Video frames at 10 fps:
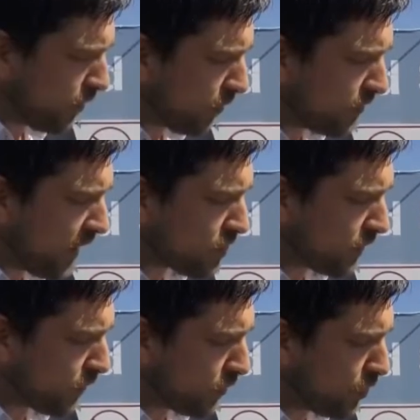you know danger
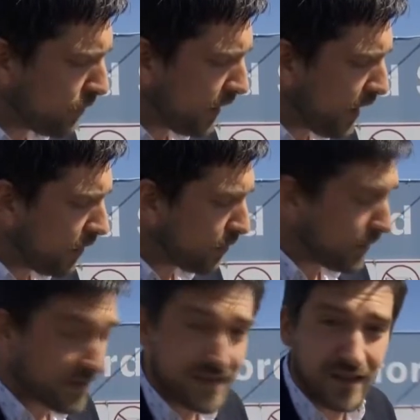for human health, but
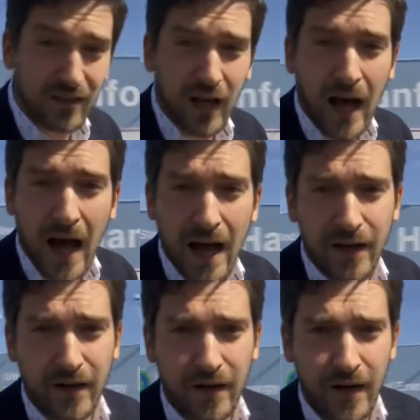it's still
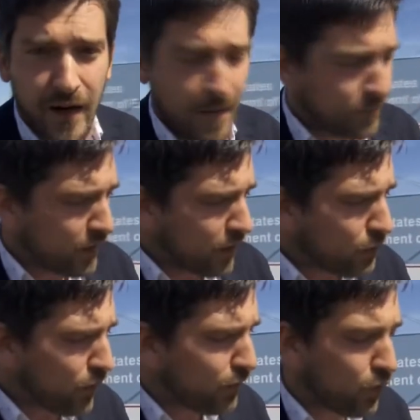higher,
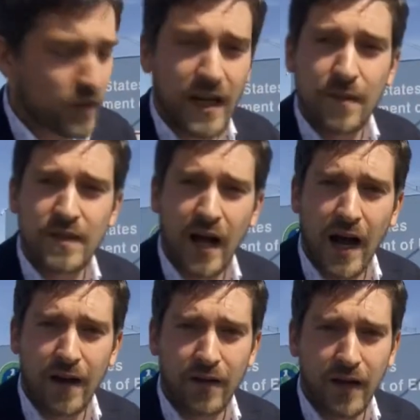three or four times
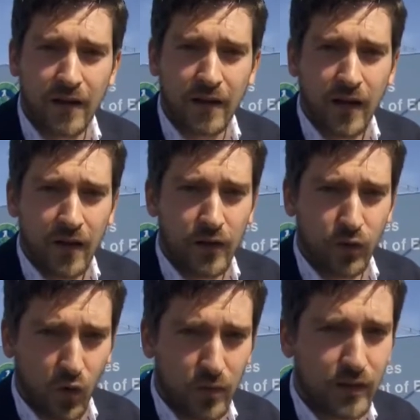higher than the
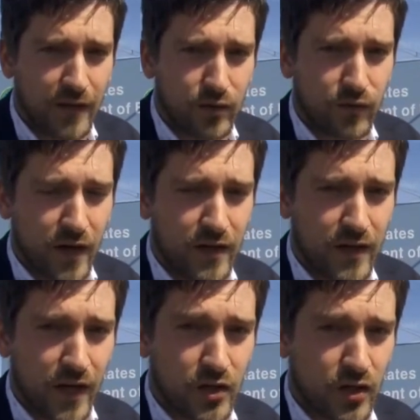normal level of
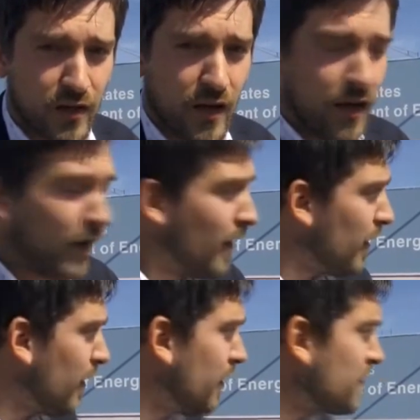radiation.
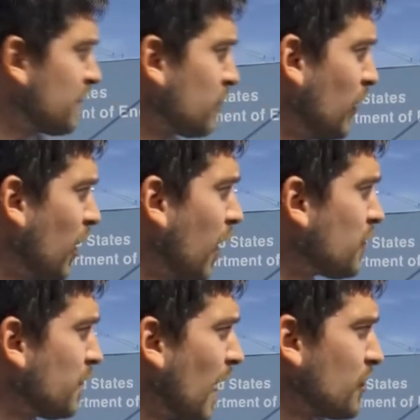It's really hard
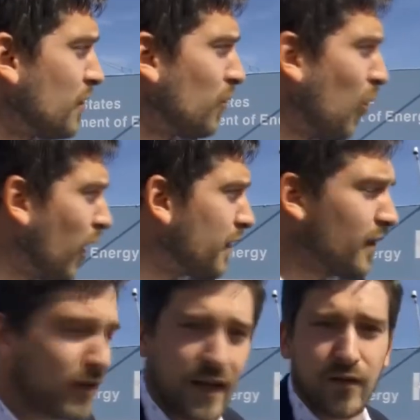to imagine what
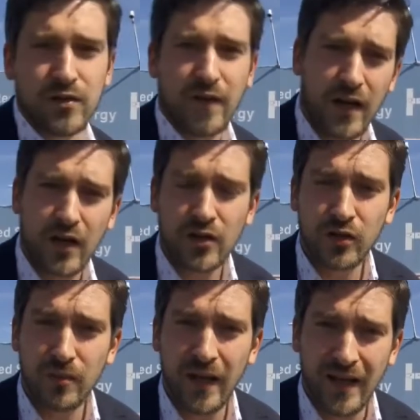levels of radiation
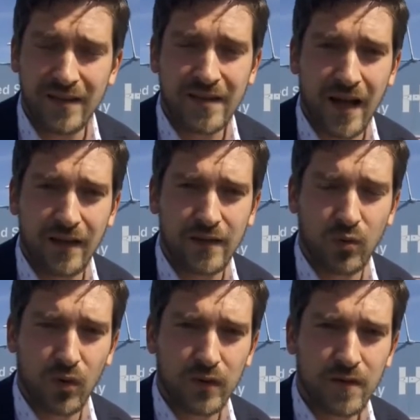could be inside these
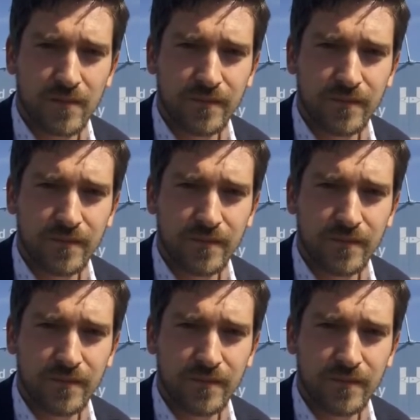walls.